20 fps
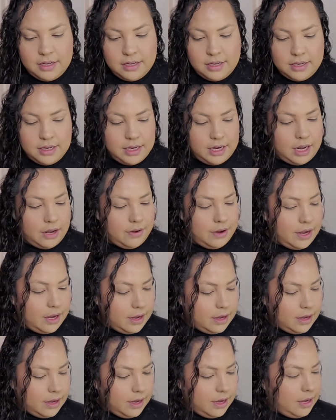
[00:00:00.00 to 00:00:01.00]
Now
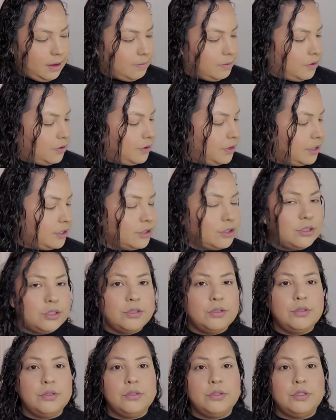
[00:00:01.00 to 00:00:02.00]
I am going
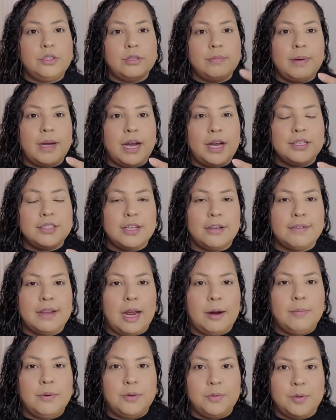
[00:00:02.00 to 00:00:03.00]
to do my eyes off
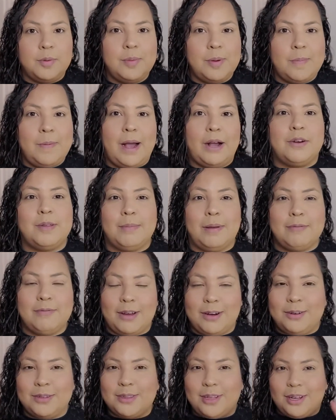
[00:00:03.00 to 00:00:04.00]
camera and we'll be back with my
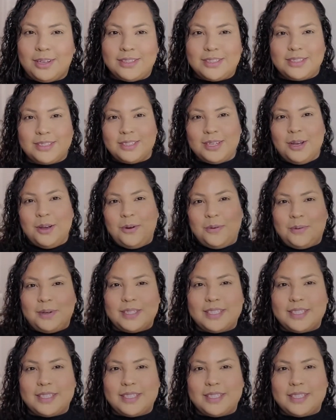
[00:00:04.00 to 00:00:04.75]
final thoughts. 1